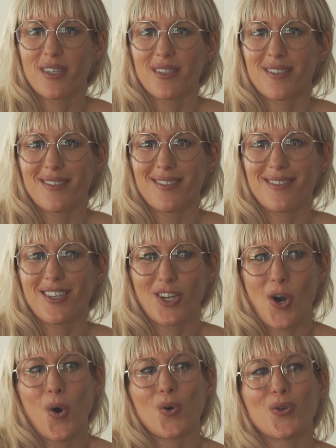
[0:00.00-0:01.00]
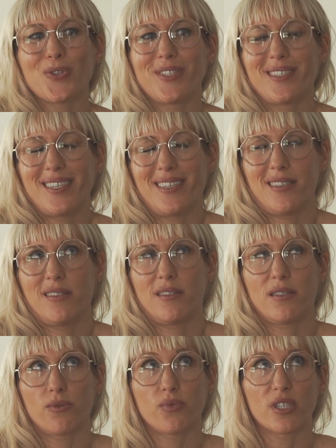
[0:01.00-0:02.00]
And the gold
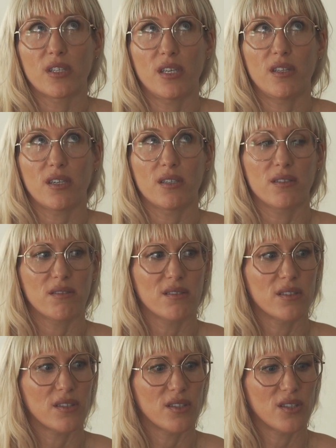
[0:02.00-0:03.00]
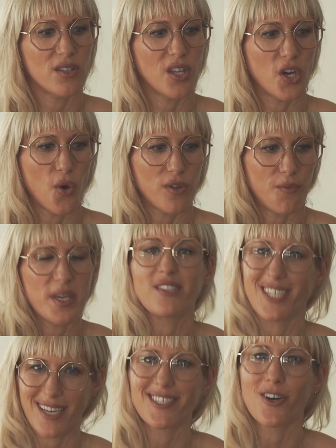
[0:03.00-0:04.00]
is really the gold of
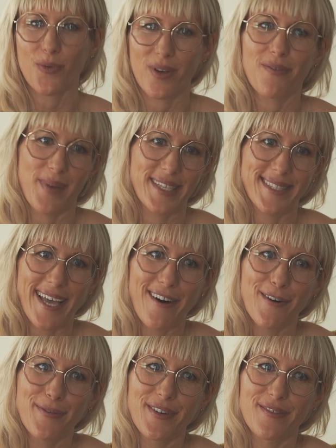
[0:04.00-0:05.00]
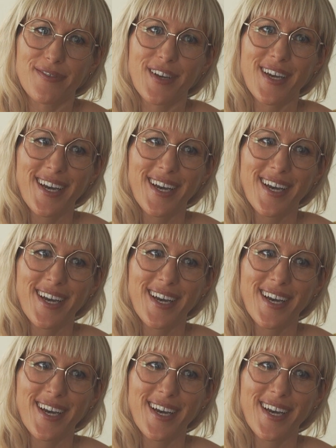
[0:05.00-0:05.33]
being gentle with myself, of